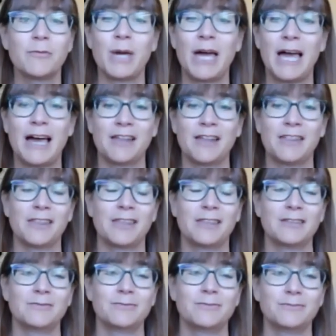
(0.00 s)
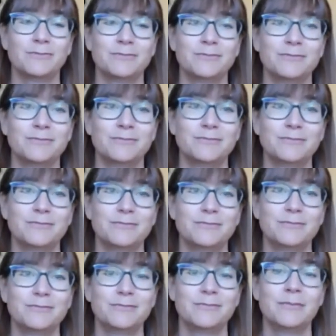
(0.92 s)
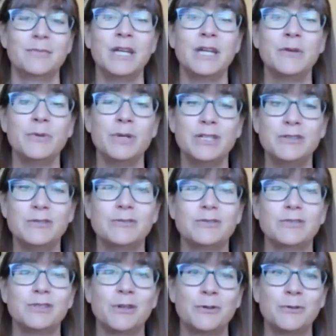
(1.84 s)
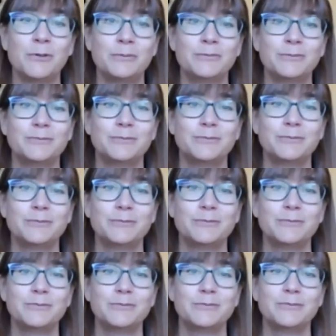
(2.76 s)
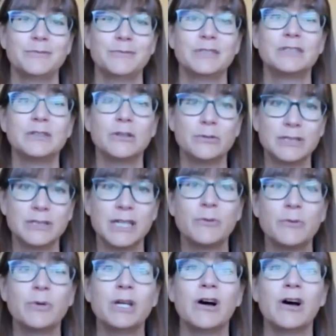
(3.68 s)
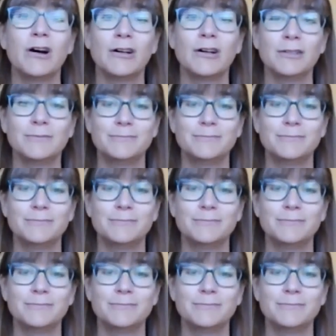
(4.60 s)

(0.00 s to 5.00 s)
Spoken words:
path. May we do so. So say we all.